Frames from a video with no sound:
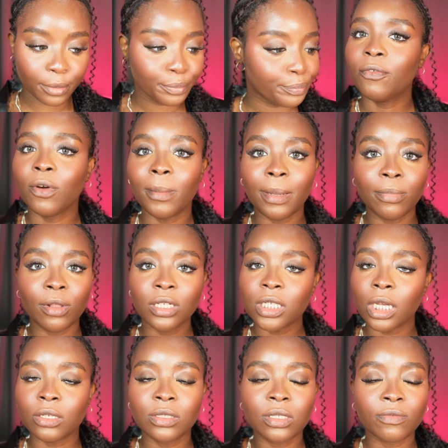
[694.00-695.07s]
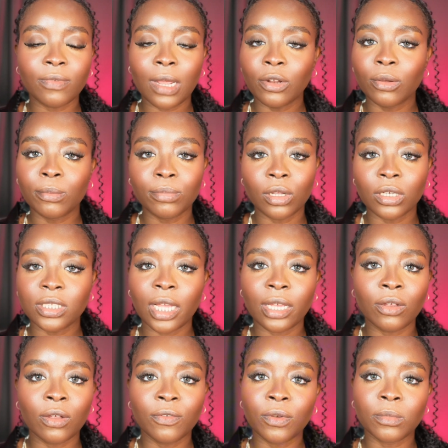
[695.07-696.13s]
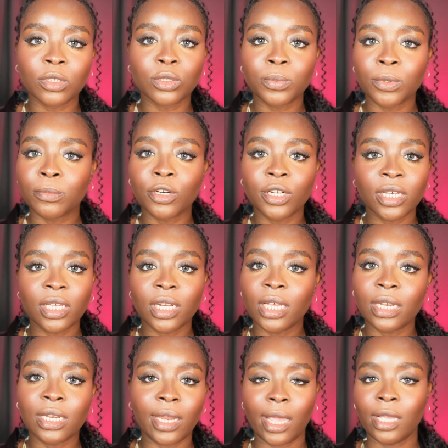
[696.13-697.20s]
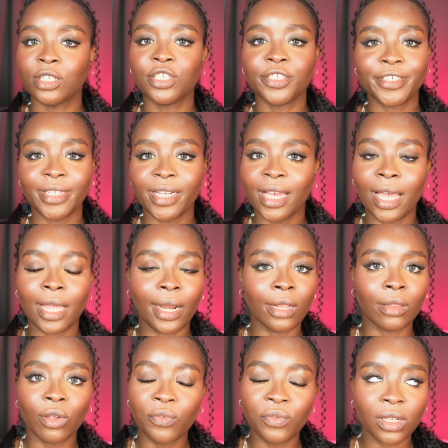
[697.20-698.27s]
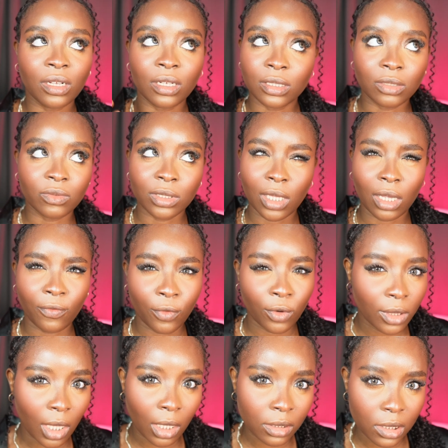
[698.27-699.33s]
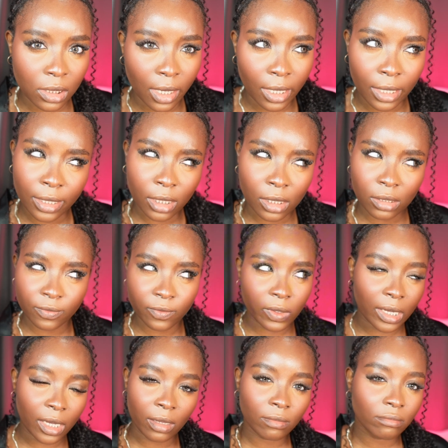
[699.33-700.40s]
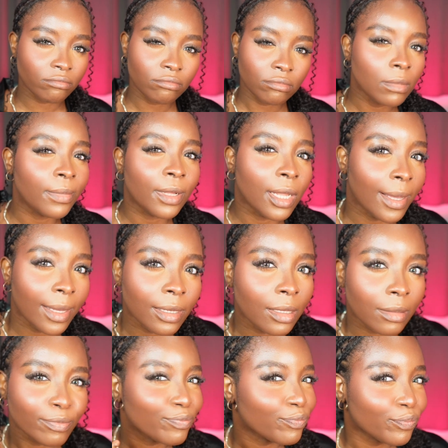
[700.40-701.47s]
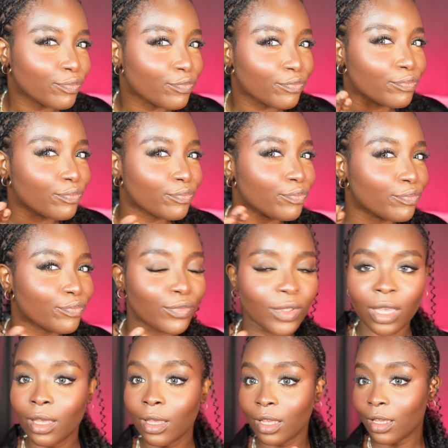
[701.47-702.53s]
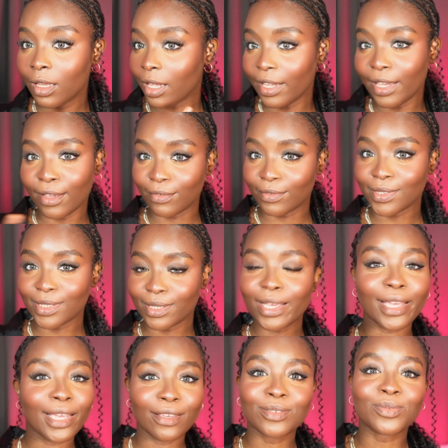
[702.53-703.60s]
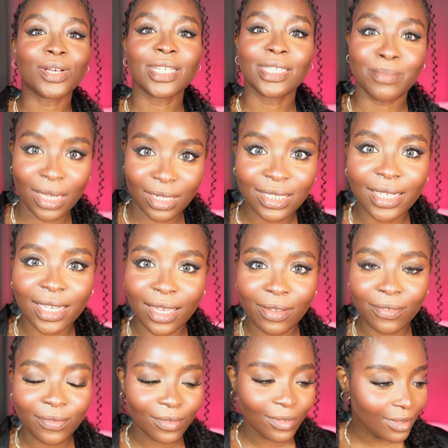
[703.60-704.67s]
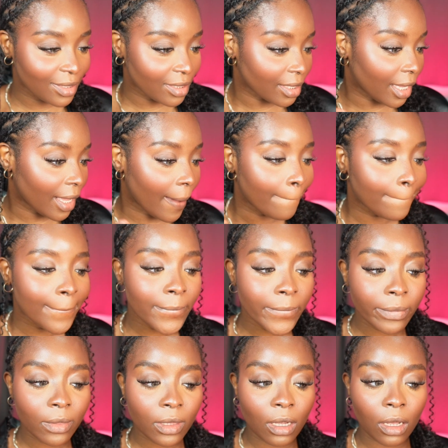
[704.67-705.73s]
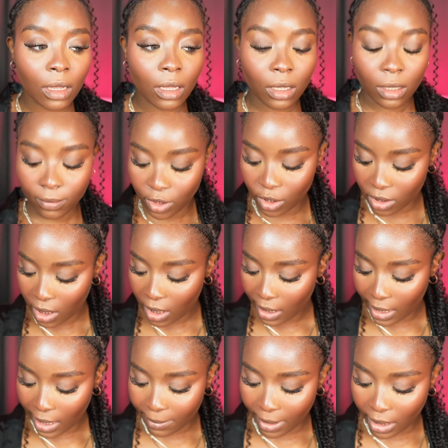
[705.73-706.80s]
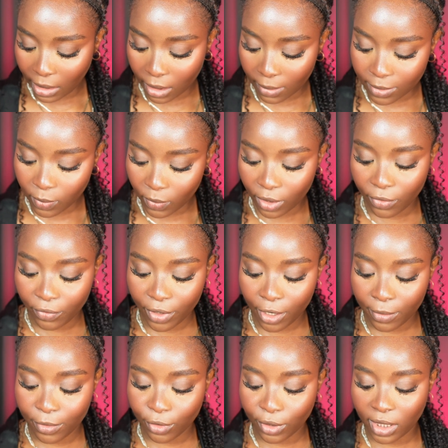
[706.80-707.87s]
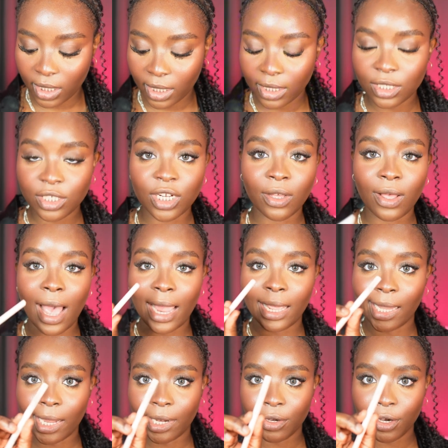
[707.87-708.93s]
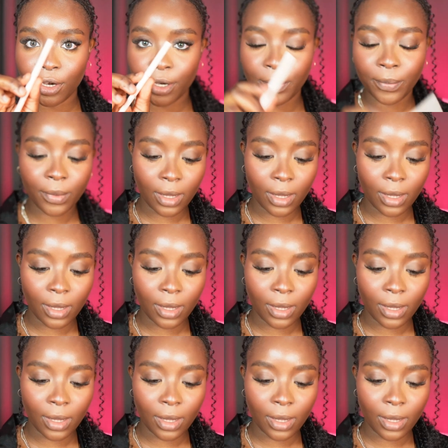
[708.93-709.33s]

for my blush, I used a random blush that I got from a supermarket in Nigeria, and I love it because it was like 4,000 naira, right? But like, it gives what it's meant to give. So yeah, I'm just gonna line my lips with the Rare Beauty gel eyeliner.